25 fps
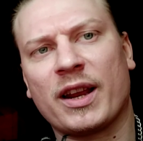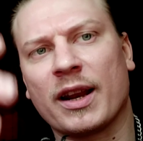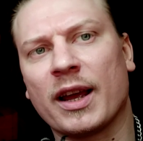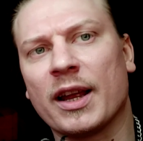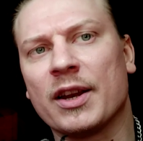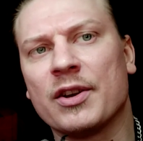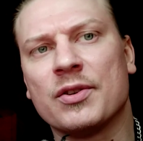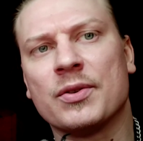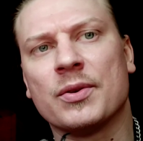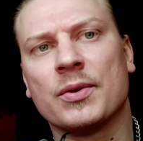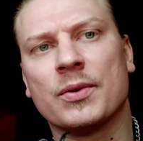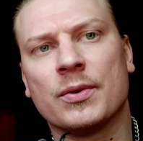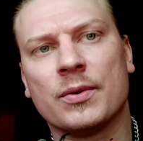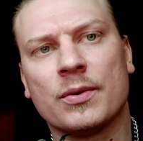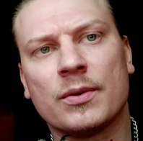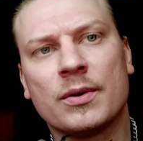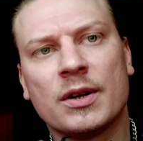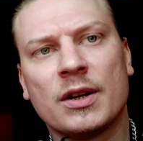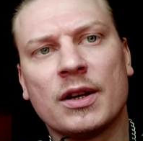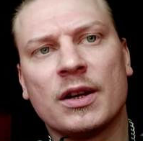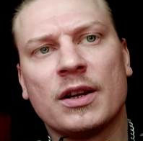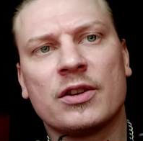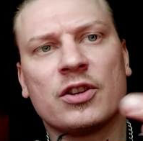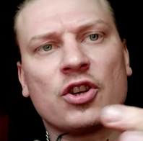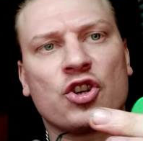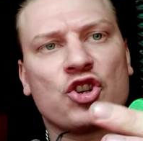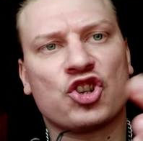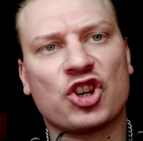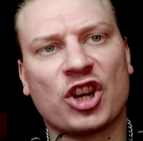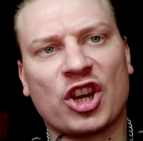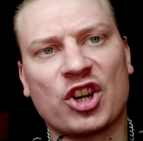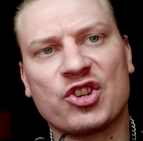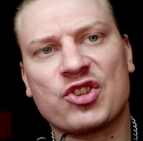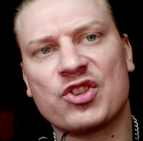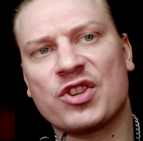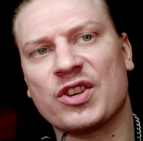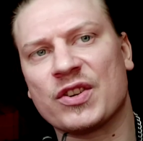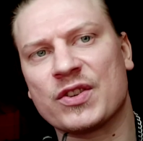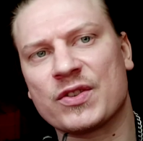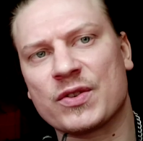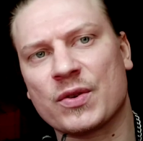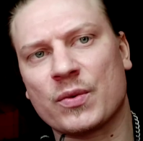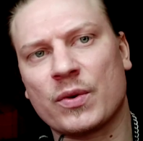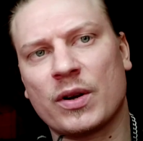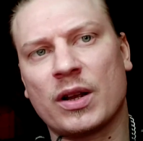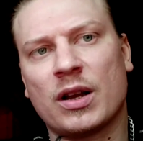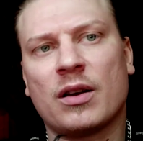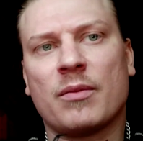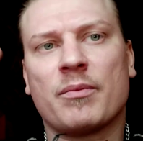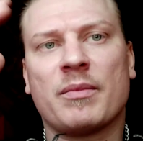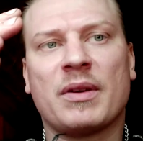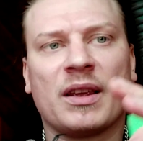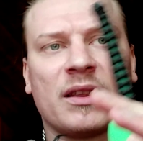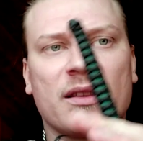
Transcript: can I do to change things around,